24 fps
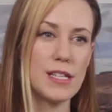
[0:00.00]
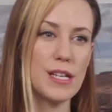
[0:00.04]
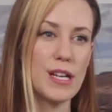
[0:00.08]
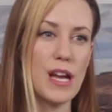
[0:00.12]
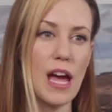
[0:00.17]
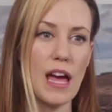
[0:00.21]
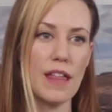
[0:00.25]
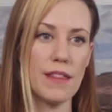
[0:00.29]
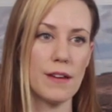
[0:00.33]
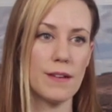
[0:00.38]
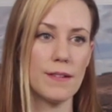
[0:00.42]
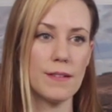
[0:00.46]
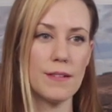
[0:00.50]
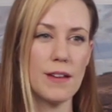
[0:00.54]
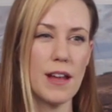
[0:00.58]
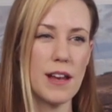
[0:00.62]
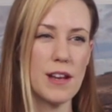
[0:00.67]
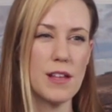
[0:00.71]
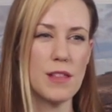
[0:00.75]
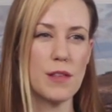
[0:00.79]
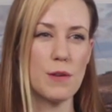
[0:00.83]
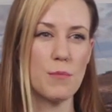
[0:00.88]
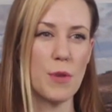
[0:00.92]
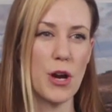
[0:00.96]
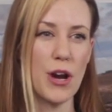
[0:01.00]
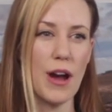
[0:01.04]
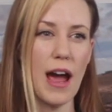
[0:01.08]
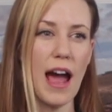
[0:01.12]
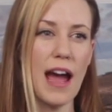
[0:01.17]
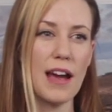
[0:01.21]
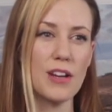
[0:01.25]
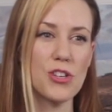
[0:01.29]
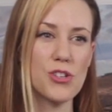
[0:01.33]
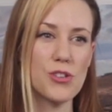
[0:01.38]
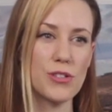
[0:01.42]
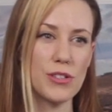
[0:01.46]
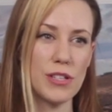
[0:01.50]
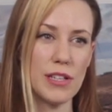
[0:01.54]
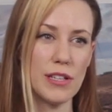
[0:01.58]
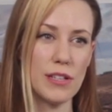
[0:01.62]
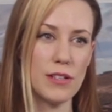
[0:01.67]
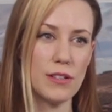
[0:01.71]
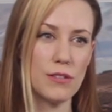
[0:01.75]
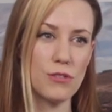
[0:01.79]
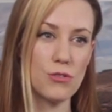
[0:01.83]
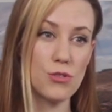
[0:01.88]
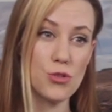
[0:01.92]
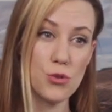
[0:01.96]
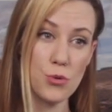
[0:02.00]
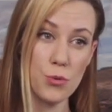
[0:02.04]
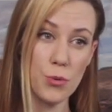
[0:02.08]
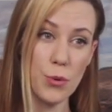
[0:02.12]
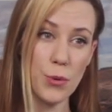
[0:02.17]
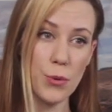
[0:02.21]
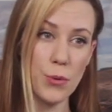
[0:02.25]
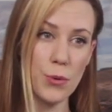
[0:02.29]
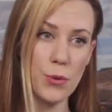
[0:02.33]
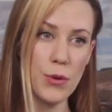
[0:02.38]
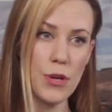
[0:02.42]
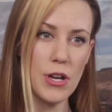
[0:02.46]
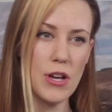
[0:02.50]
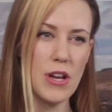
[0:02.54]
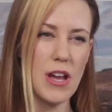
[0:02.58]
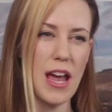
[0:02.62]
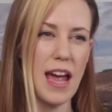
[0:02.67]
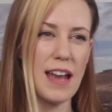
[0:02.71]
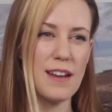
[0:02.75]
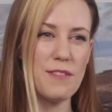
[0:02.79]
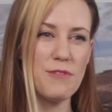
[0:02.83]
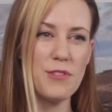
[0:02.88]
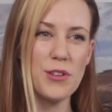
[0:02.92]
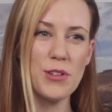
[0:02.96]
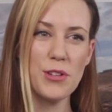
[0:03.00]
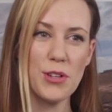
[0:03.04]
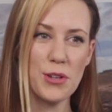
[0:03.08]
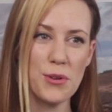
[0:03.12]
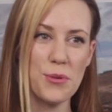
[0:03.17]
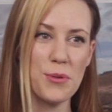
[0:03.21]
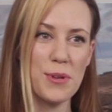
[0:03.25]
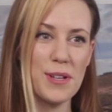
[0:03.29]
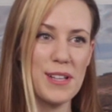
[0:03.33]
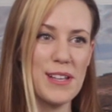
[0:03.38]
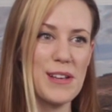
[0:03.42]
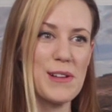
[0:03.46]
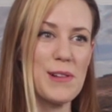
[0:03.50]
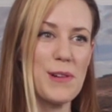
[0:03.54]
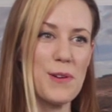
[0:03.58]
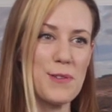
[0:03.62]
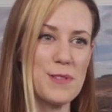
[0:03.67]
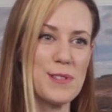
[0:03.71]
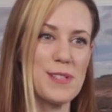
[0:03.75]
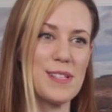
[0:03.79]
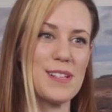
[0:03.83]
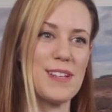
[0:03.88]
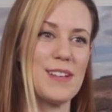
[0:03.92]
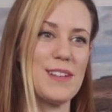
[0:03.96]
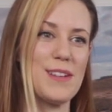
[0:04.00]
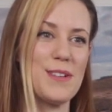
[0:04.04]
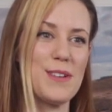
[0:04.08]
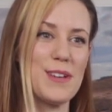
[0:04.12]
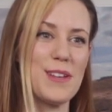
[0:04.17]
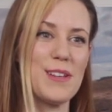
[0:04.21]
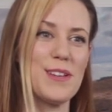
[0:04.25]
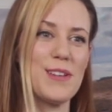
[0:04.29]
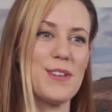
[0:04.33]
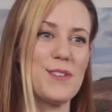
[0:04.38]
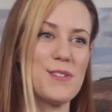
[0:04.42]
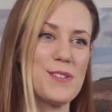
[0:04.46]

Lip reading: together. None of them are actually true, and if you look really closely, you can